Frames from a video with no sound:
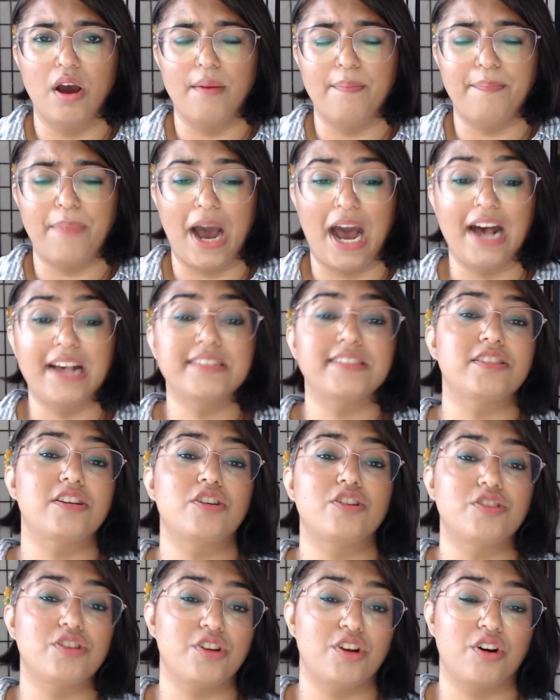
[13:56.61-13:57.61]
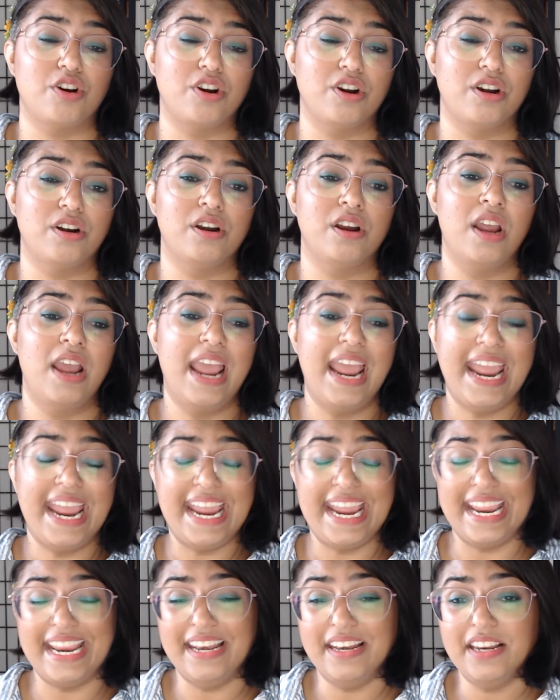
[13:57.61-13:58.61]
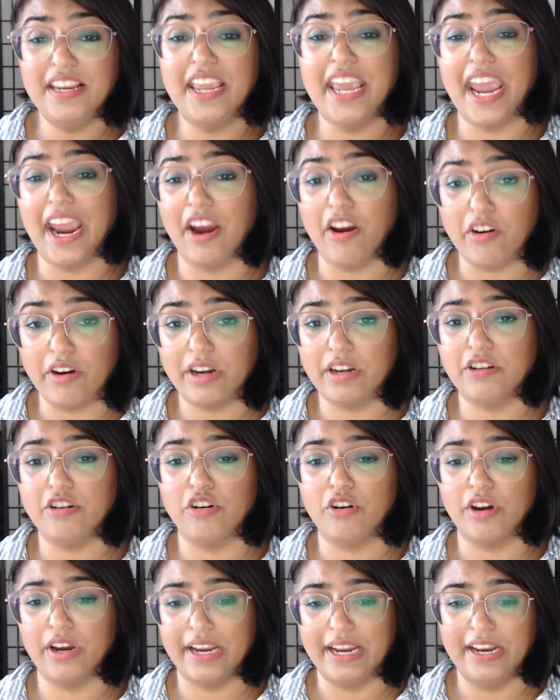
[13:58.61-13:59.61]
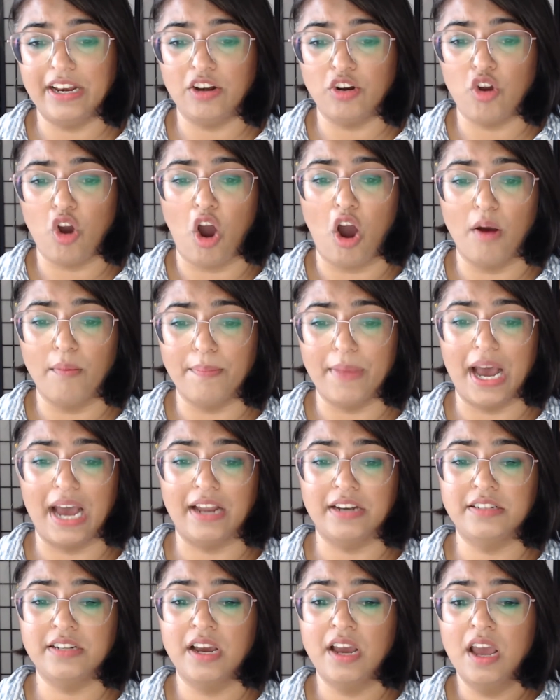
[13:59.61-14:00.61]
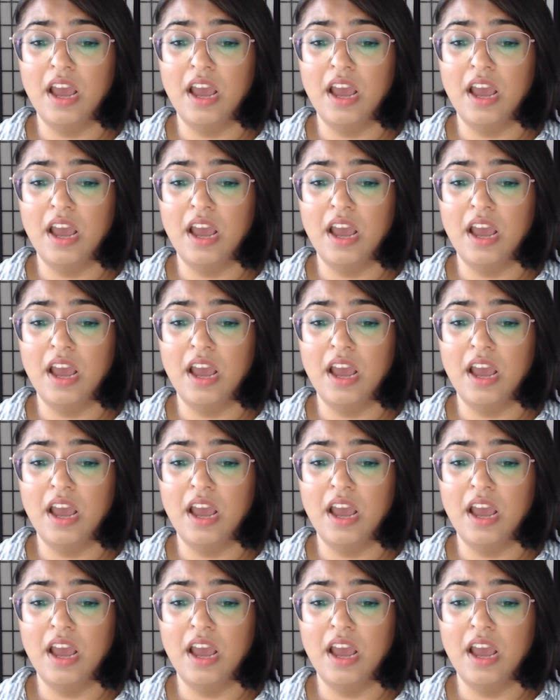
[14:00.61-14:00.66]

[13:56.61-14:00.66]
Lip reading: pass their turn in character in combat.